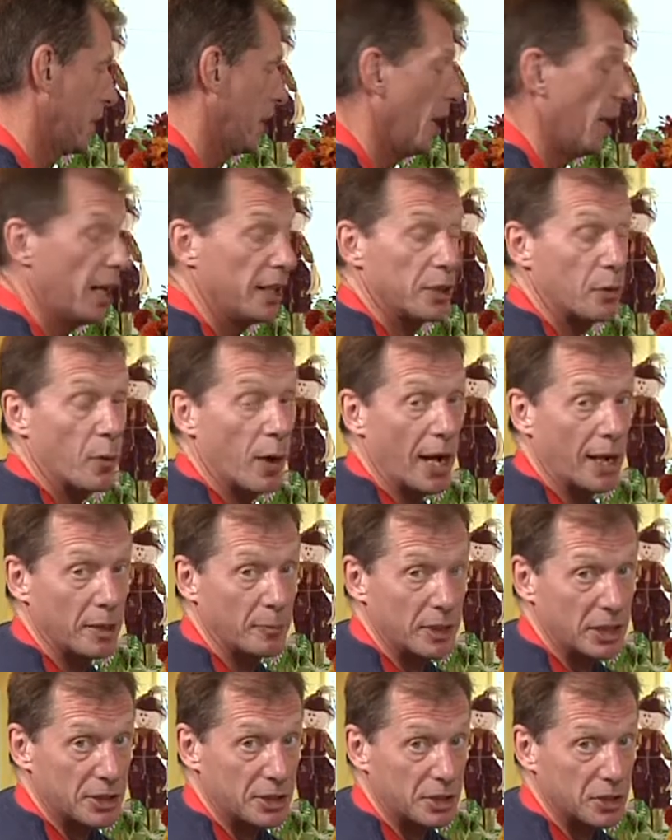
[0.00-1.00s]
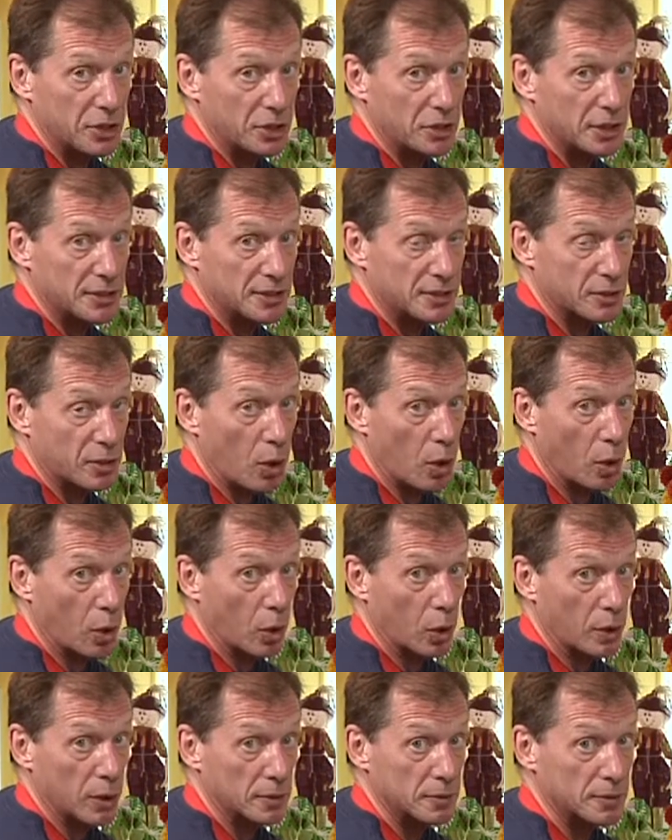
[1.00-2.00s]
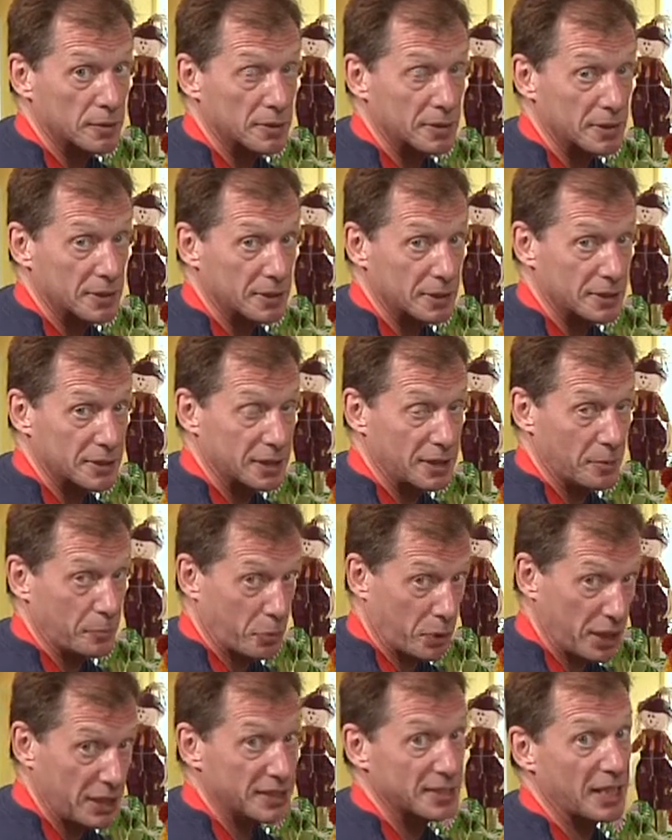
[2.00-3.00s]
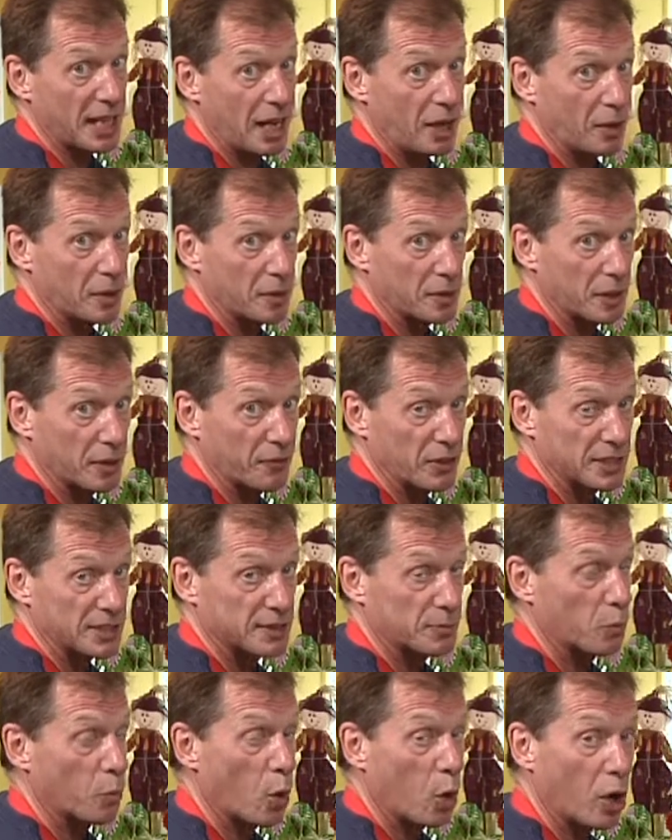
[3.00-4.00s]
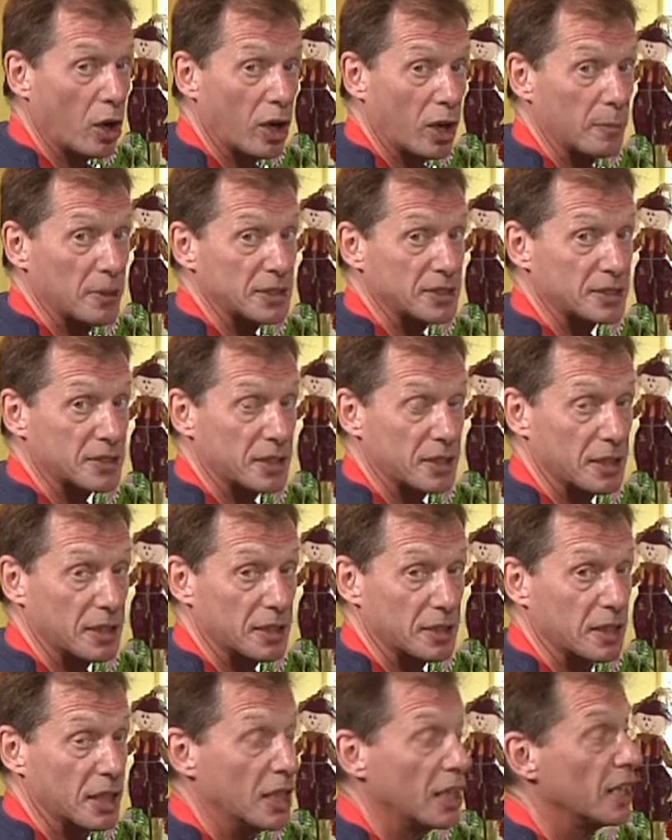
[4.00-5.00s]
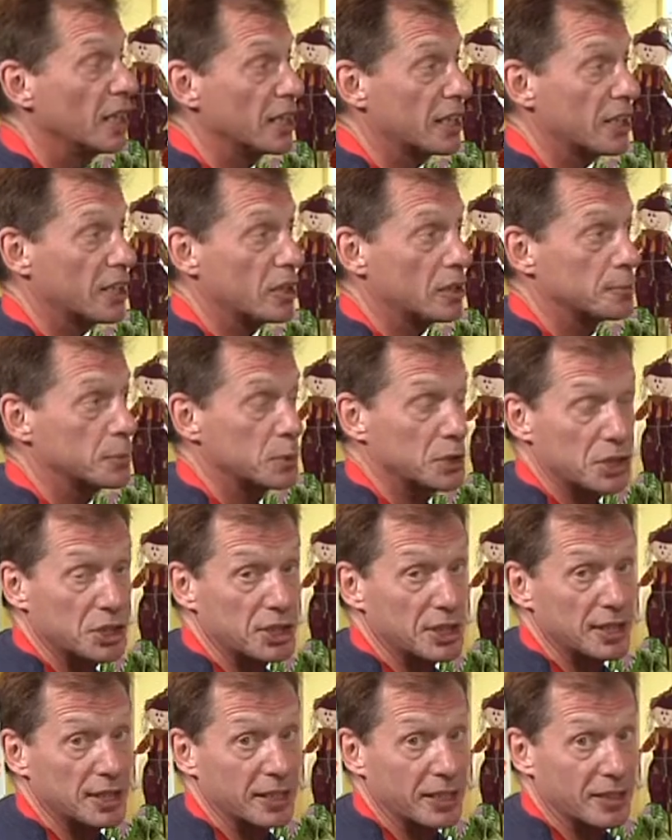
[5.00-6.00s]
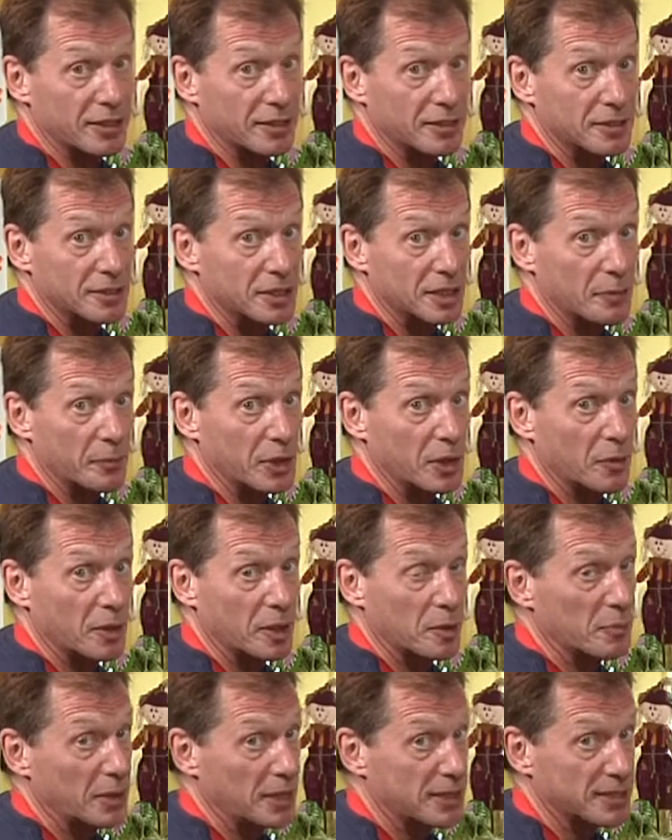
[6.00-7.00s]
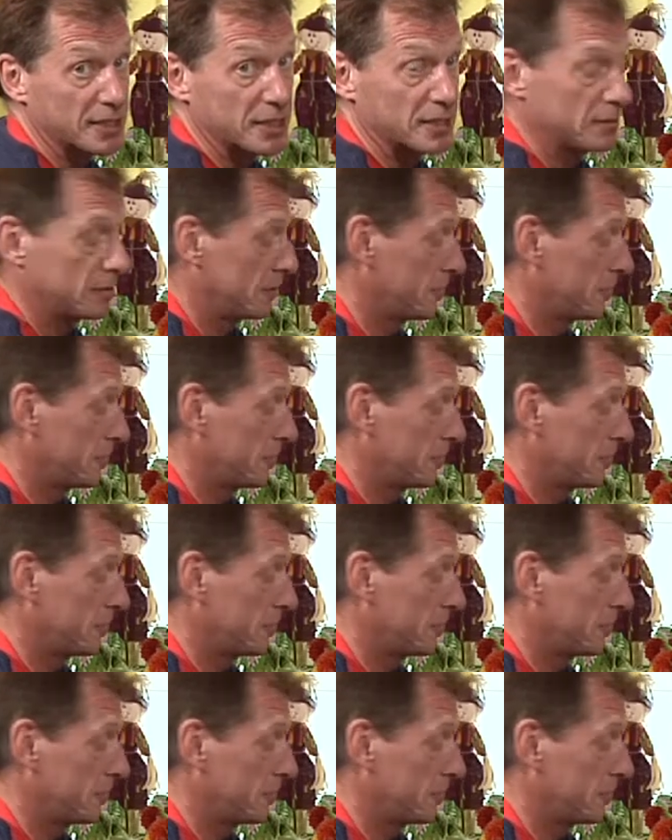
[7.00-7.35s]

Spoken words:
And you want to make sure it's cold, because then it breaks down. If it's warm, it's going to get all mushy in there, and we don't want to melt it.